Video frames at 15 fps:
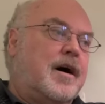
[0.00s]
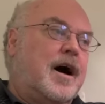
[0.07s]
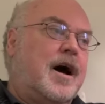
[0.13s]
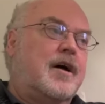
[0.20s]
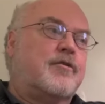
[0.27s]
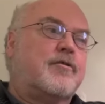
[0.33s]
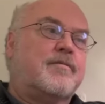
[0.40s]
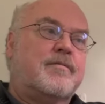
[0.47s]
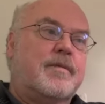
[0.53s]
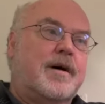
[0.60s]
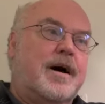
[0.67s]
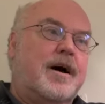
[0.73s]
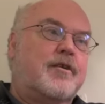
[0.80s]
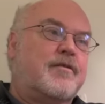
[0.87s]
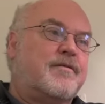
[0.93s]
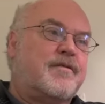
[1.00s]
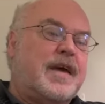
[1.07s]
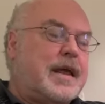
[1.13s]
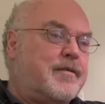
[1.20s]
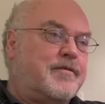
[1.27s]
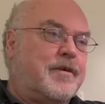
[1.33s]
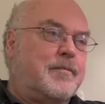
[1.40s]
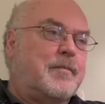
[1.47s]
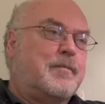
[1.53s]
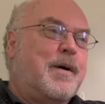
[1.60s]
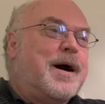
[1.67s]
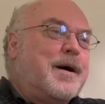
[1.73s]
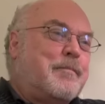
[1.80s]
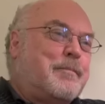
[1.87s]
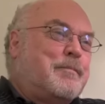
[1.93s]
a hundred hundred feet from
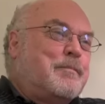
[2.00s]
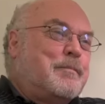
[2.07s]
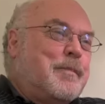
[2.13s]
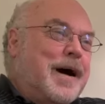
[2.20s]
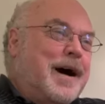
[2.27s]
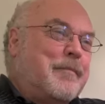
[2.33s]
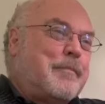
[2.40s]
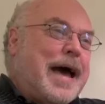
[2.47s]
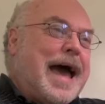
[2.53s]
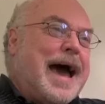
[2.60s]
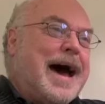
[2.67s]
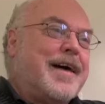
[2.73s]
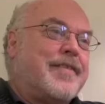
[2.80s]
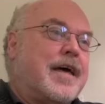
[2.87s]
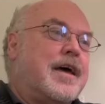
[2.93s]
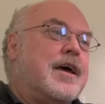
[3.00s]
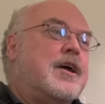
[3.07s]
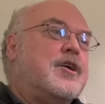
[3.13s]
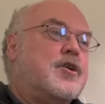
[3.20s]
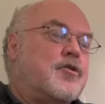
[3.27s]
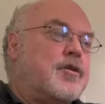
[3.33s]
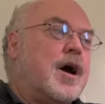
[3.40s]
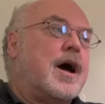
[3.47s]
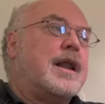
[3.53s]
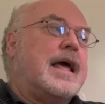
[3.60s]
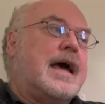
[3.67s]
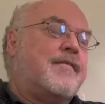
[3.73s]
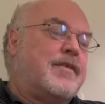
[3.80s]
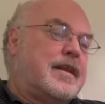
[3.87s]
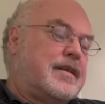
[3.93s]
a path. You're not
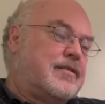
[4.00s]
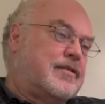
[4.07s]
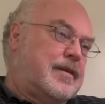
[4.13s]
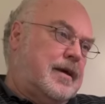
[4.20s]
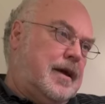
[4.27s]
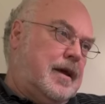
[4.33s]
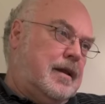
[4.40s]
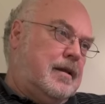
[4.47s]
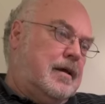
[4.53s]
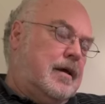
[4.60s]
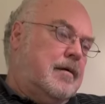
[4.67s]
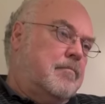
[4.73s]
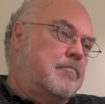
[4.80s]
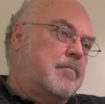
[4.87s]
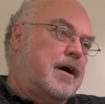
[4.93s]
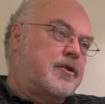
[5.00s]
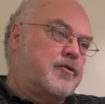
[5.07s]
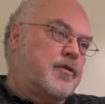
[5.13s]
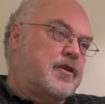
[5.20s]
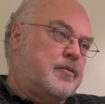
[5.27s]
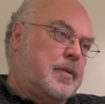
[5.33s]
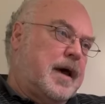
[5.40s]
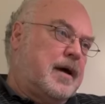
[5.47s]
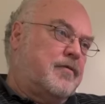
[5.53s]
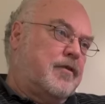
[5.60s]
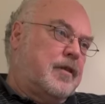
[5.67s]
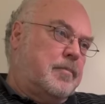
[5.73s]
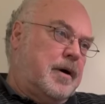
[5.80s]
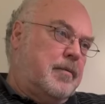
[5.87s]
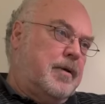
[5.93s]
evidencing much respect
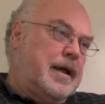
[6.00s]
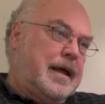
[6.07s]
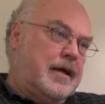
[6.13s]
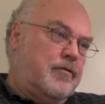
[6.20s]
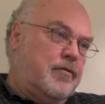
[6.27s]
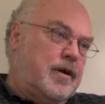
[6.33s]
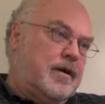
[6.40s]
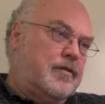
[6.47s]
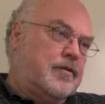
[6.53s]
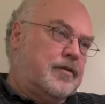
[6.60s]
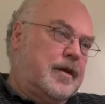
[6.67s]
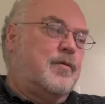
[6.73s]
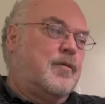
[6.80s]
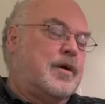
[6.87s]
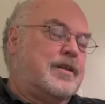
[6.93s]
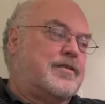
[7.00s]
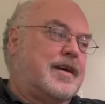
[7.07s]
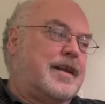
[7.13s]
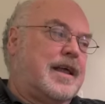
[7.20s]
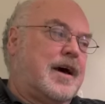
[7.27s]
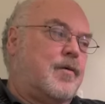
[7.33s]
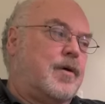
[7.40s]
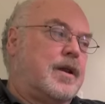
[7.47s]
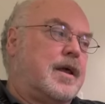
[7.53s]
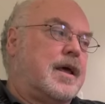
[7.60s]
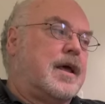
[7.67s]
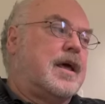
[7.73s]
for the public interest. I wouldn't say allowing.